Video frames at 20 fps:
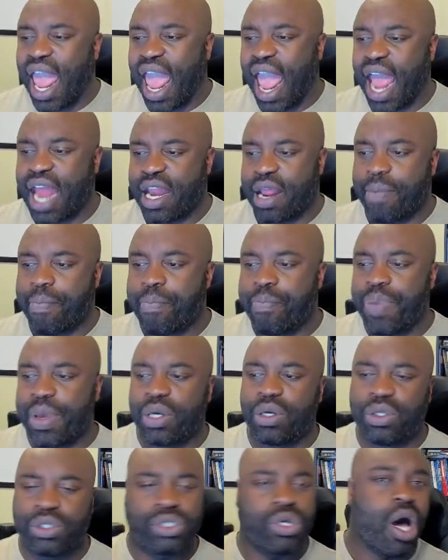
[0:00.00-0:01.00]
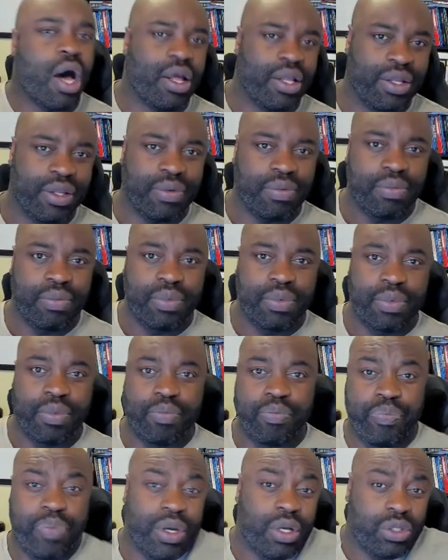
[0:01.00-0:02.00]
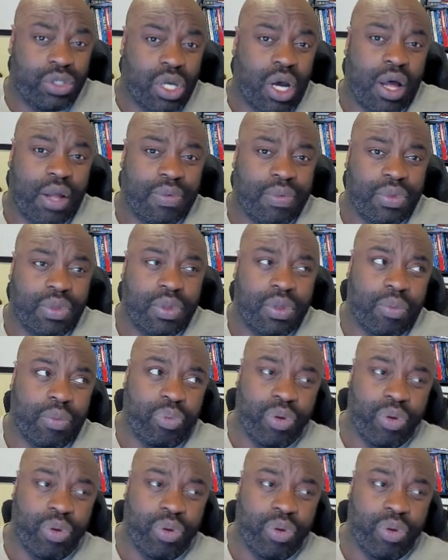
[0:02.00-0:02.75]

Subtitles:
and it builds on the